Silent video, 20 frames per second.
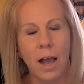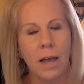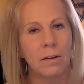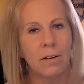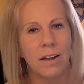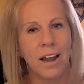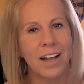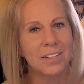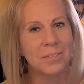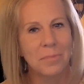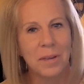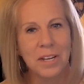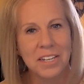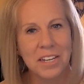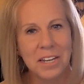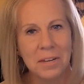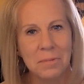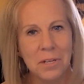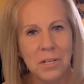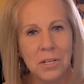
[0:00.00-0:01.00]
I don't ask my
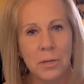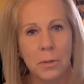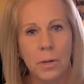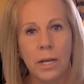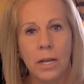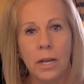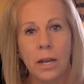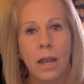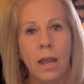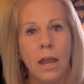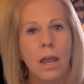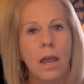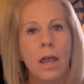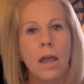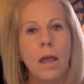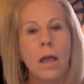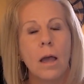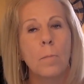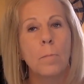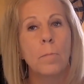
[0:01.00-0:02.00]
team to do it,
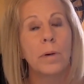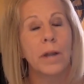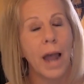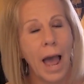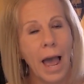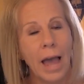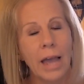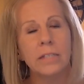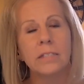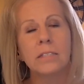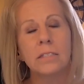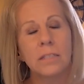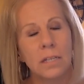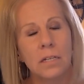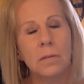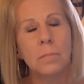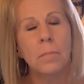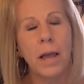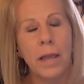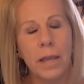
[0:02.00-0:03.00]
but I
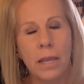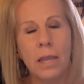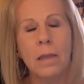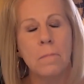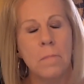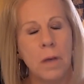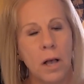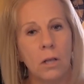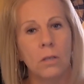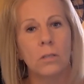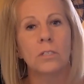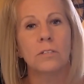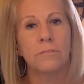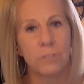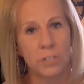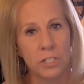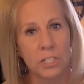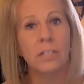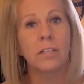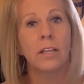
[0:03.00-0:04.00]
send my emails
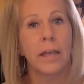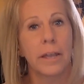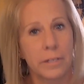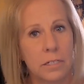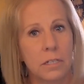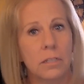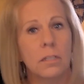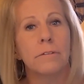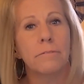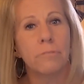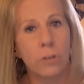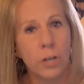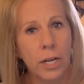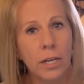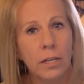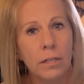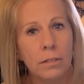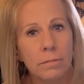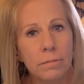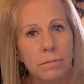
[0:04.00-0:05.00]
for delayed delivery